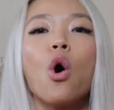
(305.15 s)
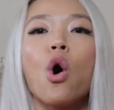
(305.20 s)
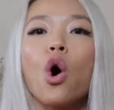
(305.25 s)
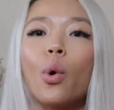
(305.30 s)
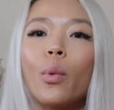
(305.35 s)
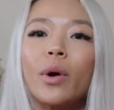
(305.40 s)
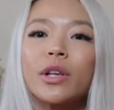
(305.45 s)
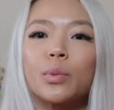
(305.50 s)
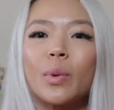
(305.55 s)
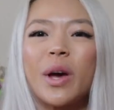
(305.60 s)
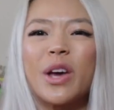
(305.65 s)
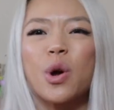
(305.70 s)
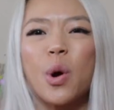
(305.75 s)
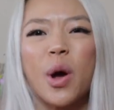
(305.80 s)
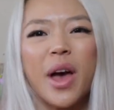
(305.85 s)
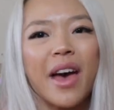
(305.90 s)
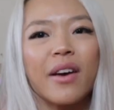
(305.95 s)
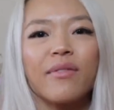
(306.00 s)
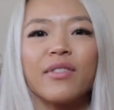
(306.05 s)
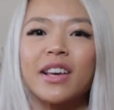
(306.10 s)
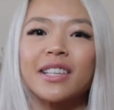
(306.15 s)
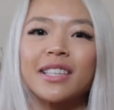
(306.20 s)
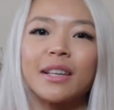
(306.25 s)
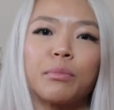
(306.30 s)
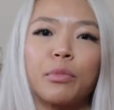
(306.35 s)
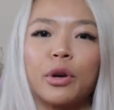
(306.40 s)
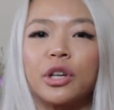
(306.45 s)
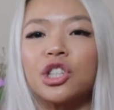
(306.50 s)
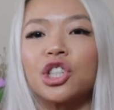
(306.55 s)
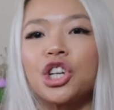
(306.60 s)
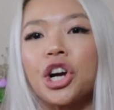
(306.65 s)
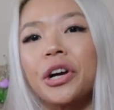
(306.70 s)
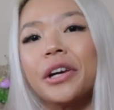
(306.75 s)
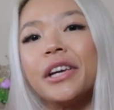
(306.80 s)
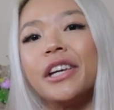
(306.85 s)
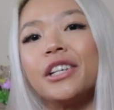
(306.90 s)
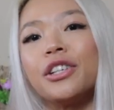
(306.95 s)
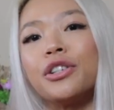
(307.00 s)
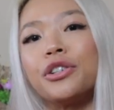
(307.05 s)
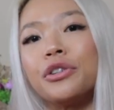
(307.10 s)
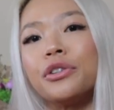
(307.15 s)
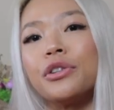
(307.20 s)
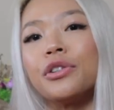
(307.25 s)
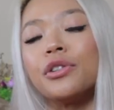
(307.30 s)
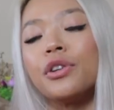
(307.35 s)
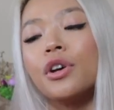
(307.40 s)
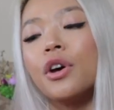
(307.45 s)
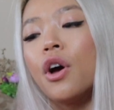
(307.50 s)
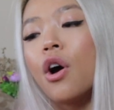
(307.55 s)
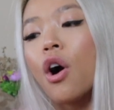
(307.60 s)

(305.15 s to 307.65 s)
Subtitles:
always wear your heaviest and most chunky shoes